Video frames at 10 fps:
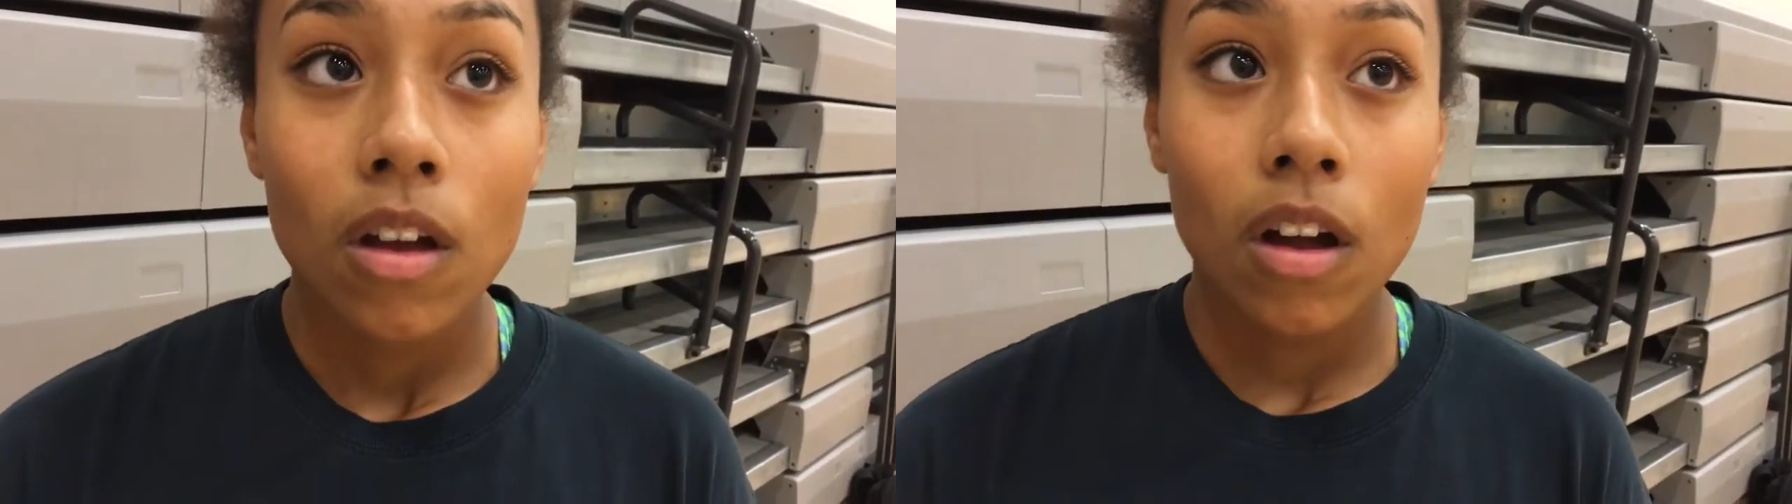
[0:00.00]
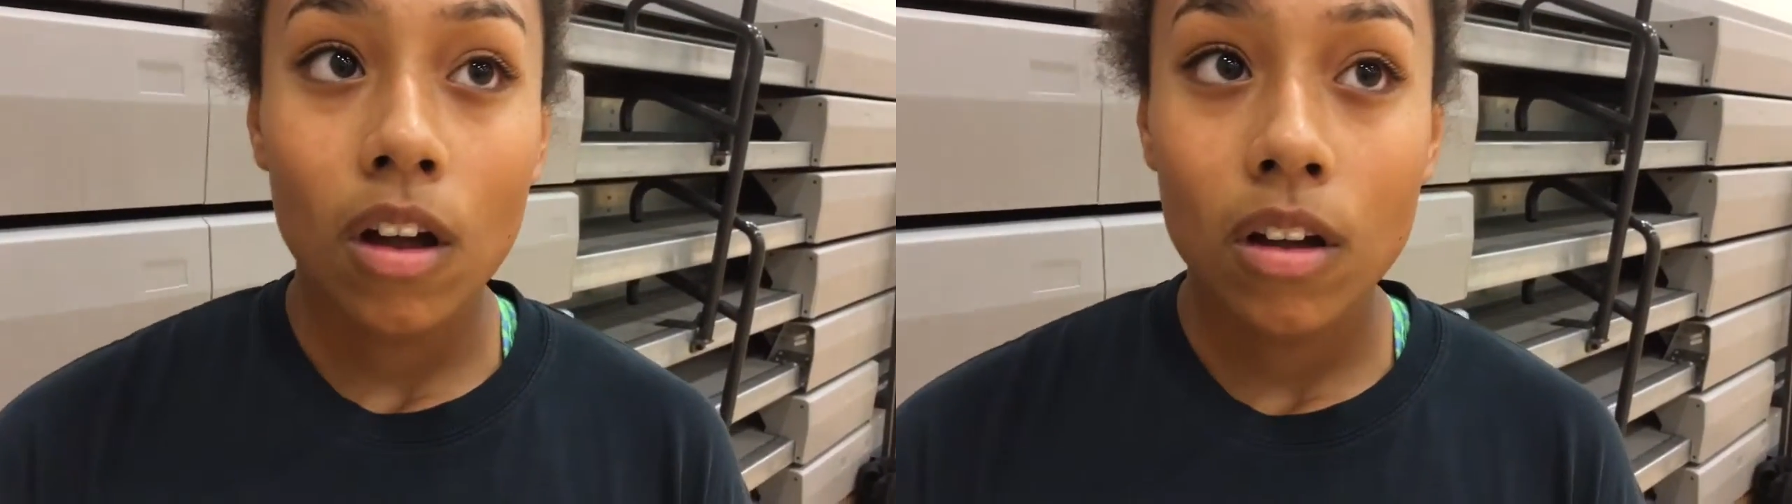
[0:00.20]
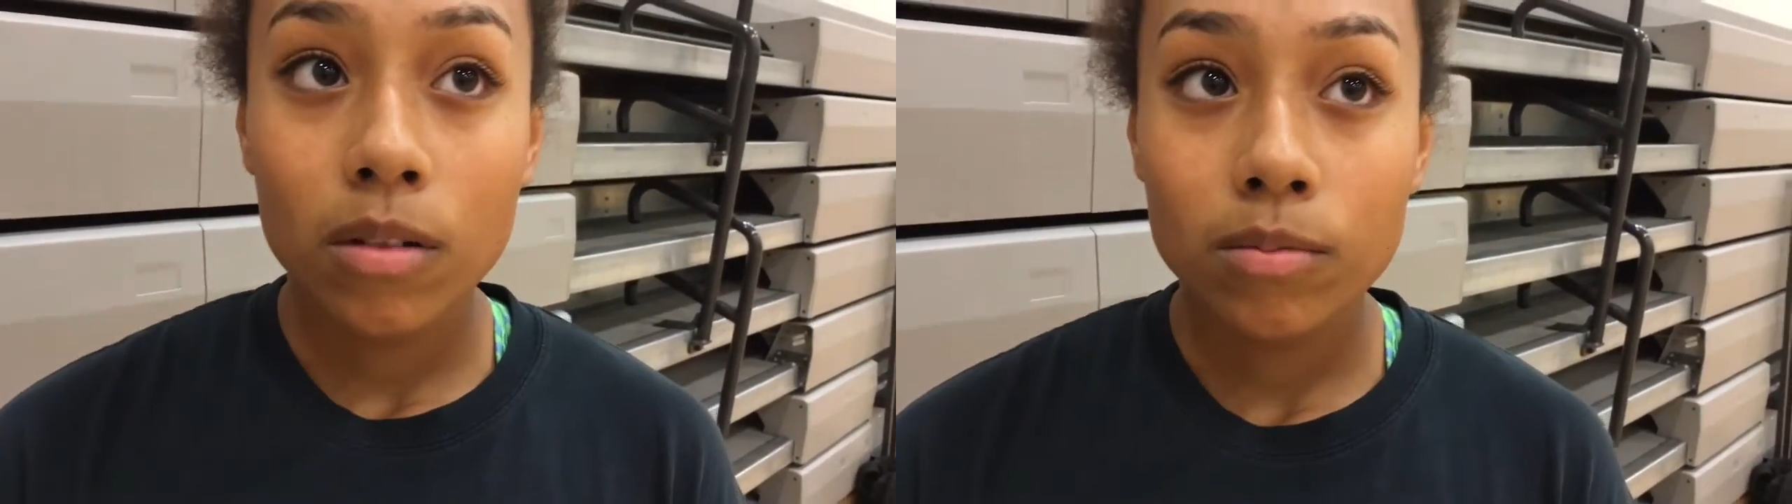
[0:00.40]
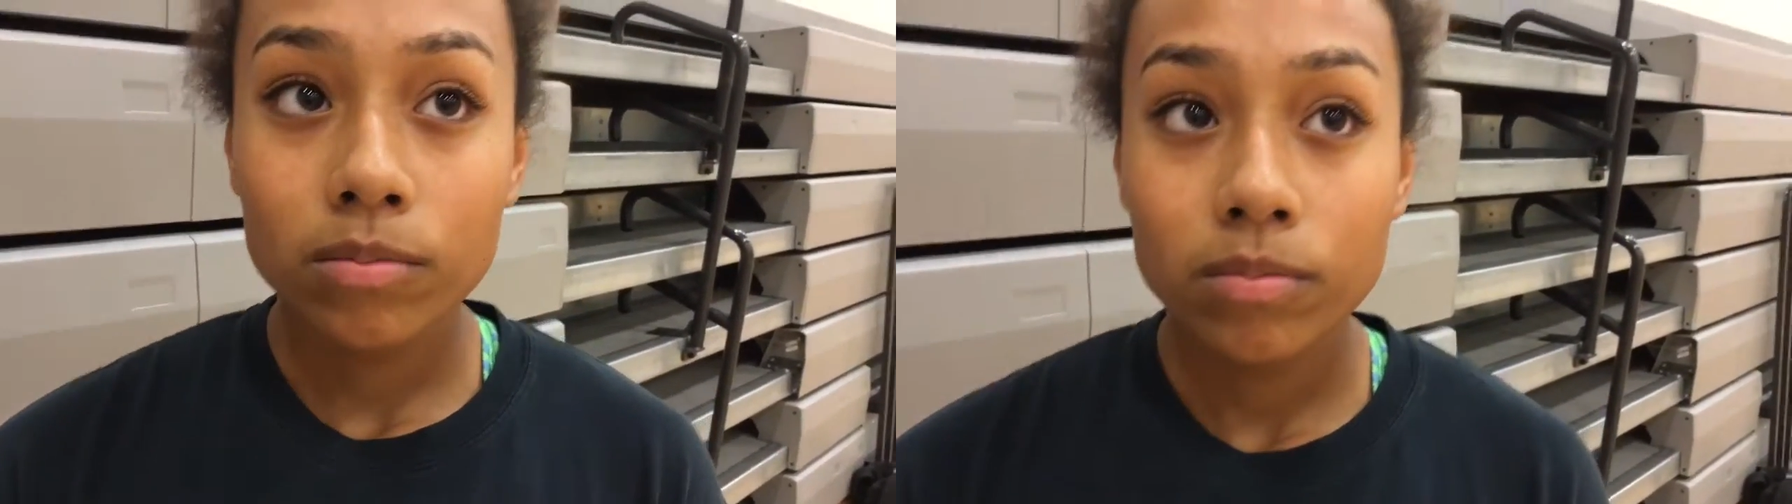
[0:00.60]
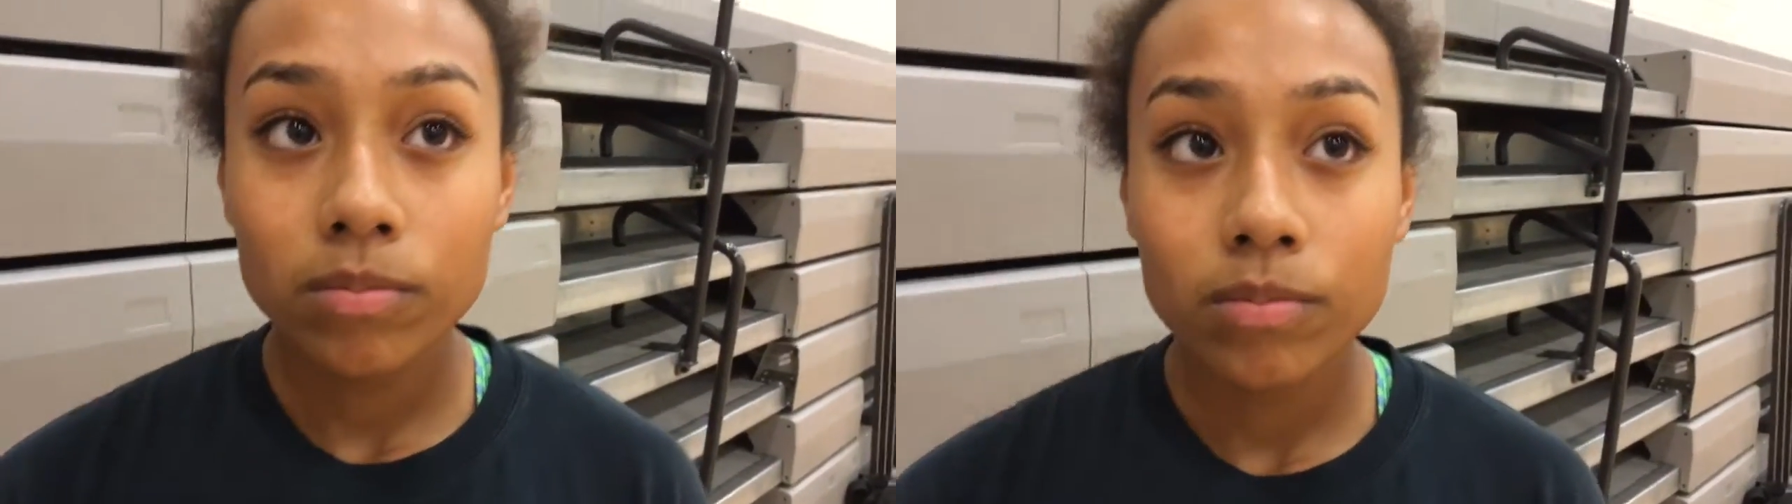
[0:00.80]
Um,
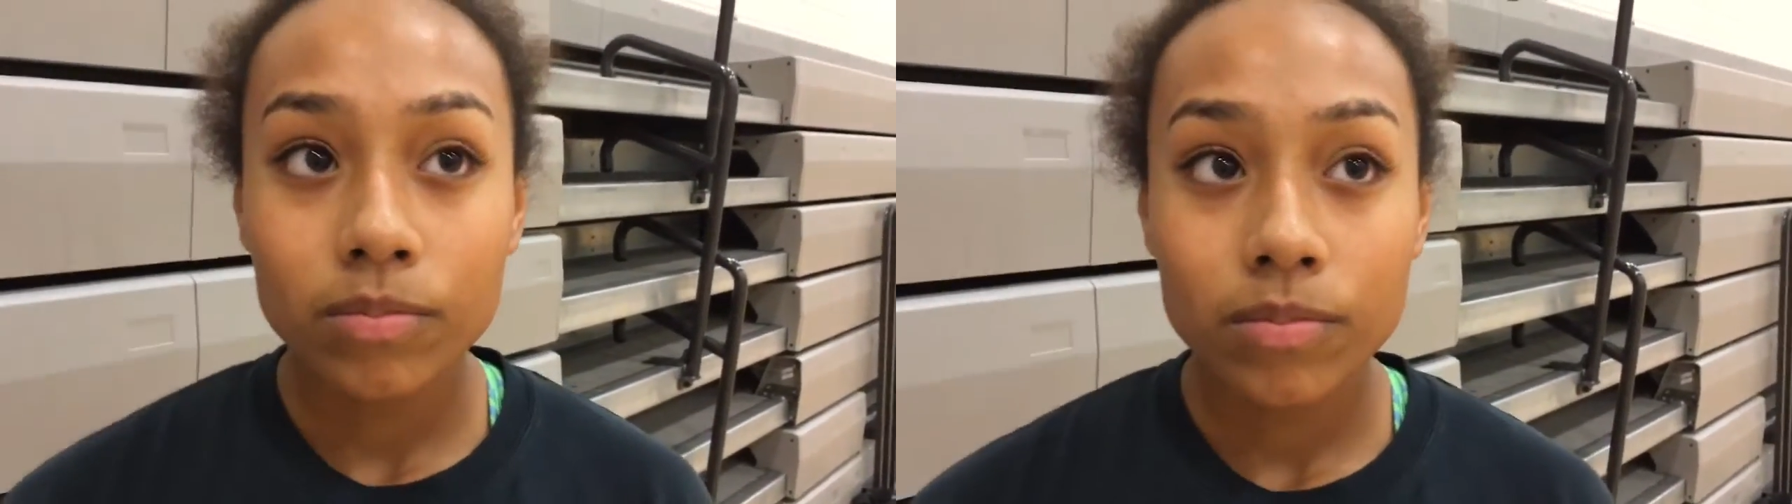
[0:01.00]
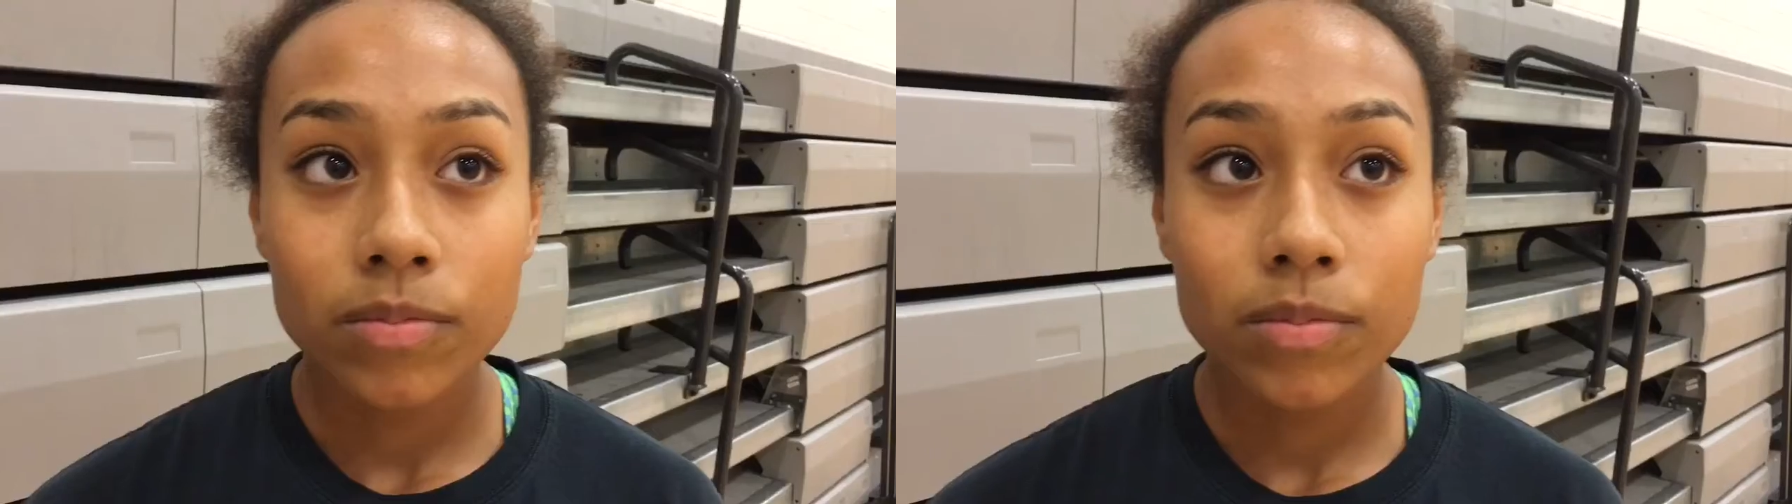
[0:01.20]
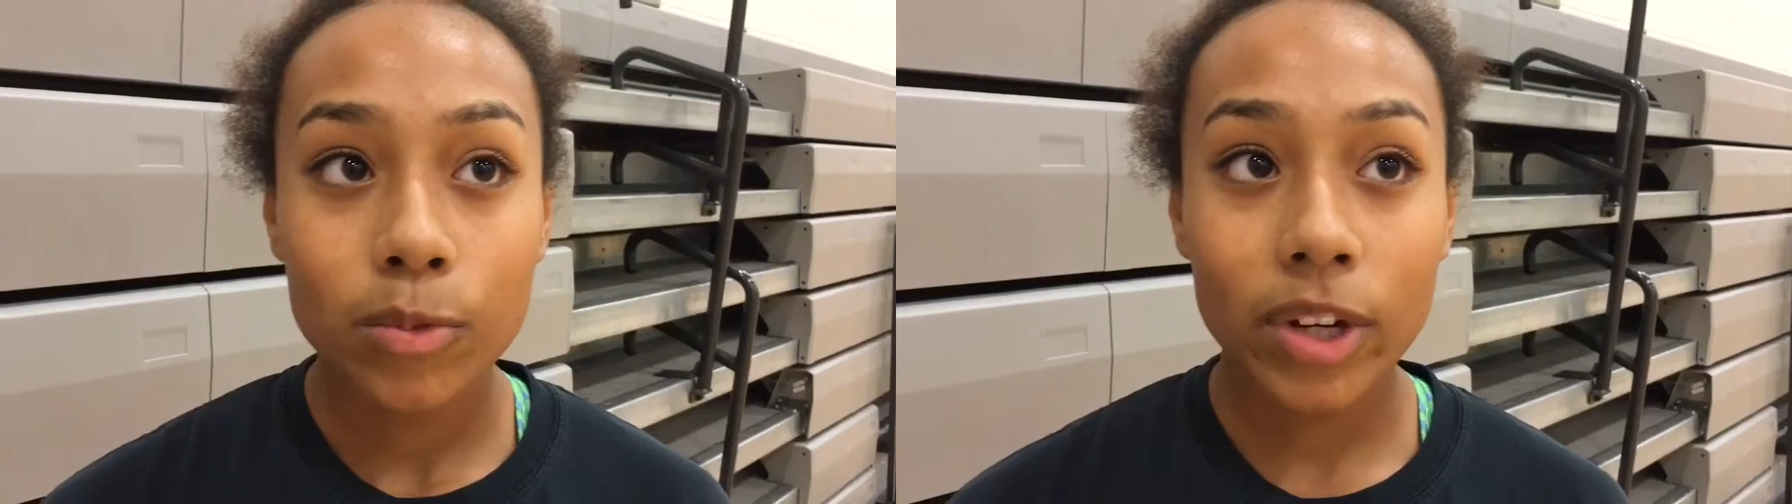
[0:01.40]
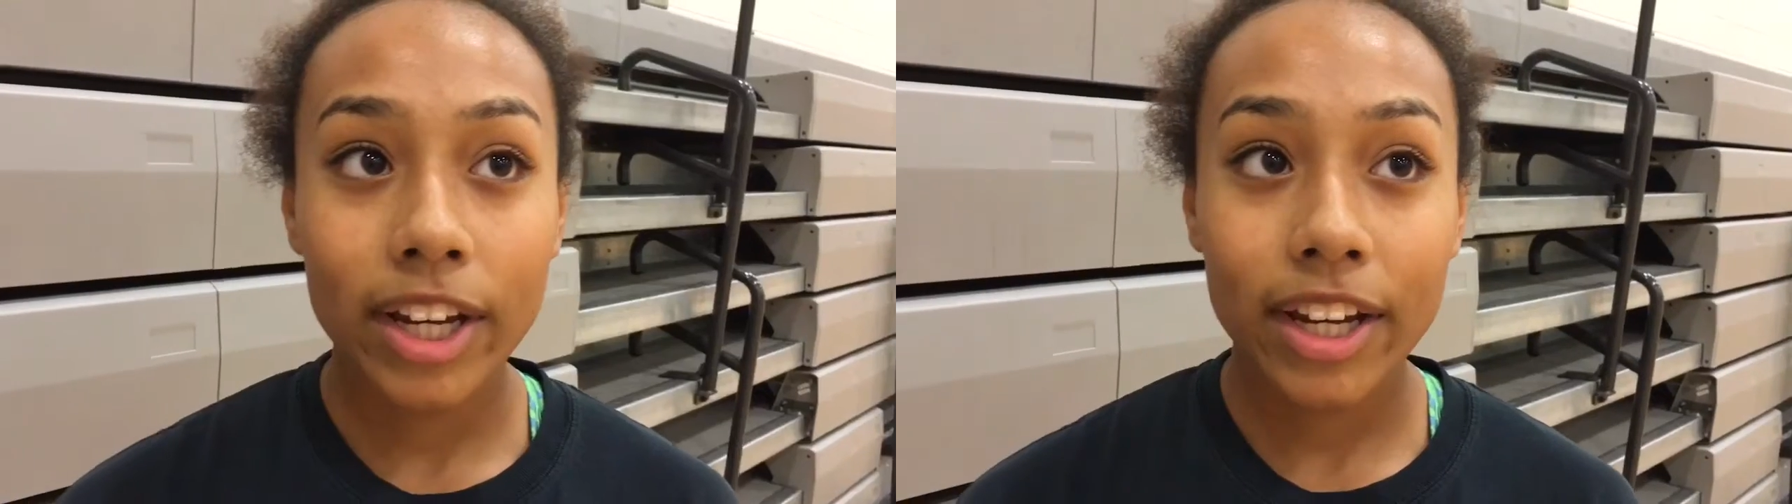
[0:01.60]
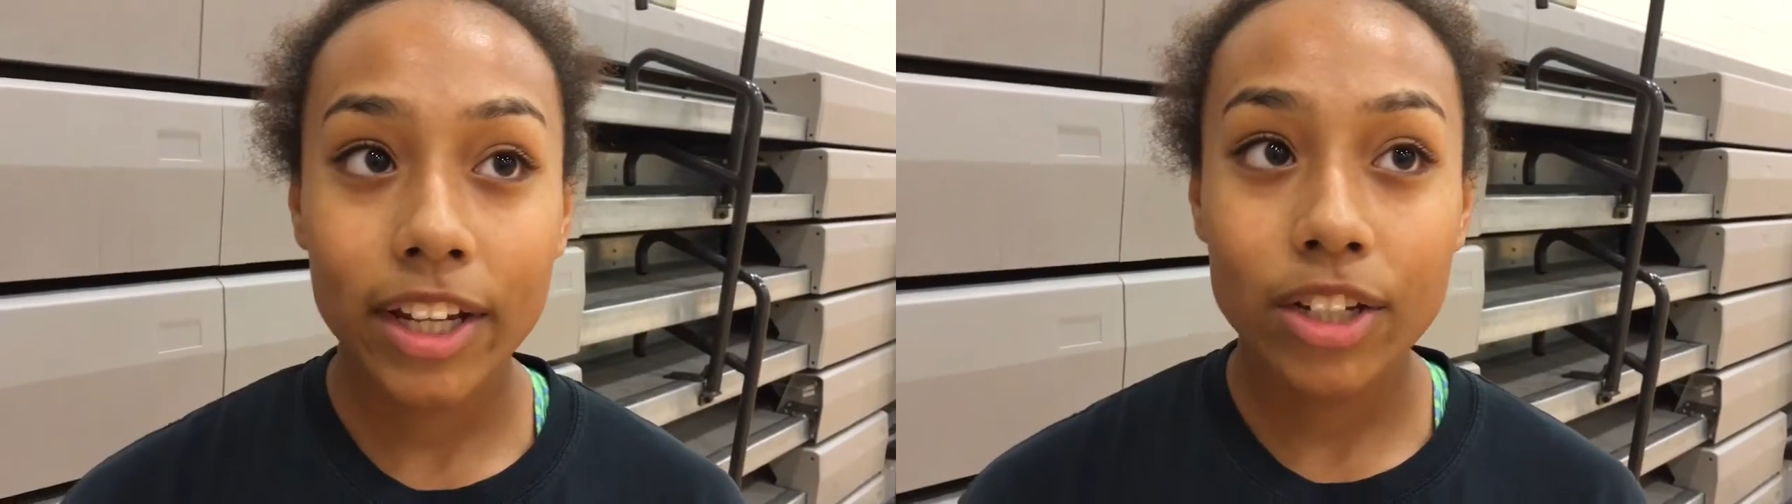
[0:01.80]

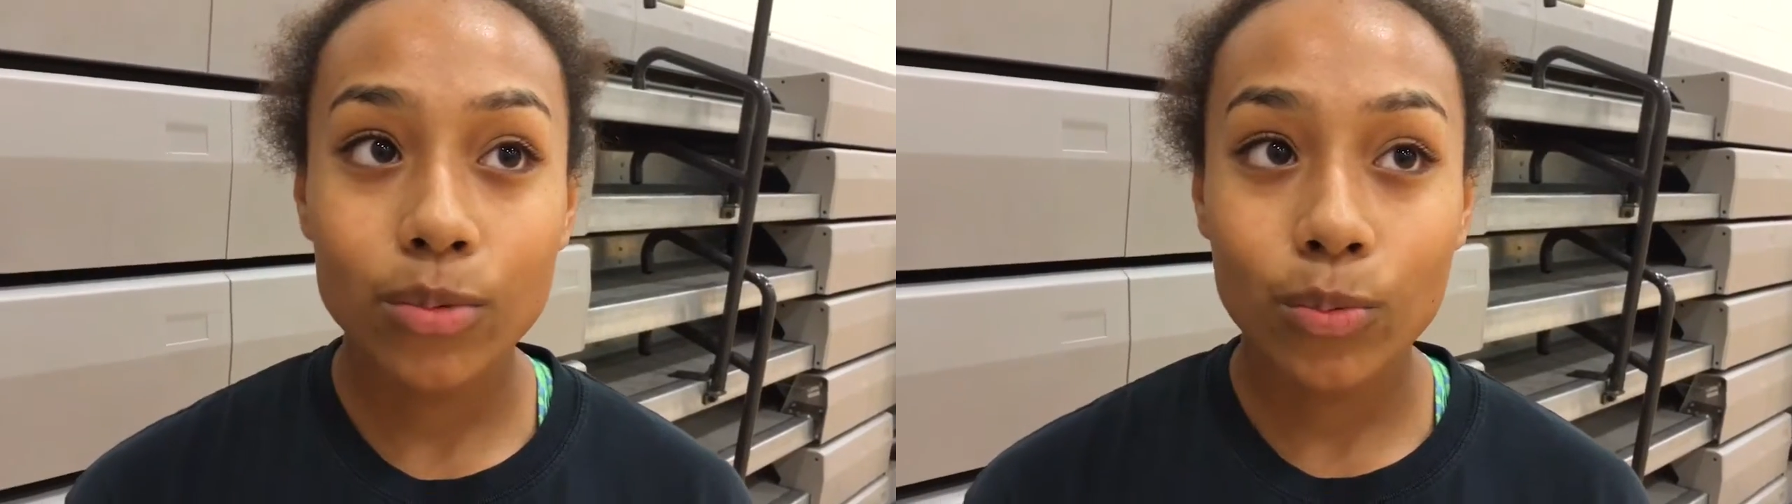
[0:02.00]
we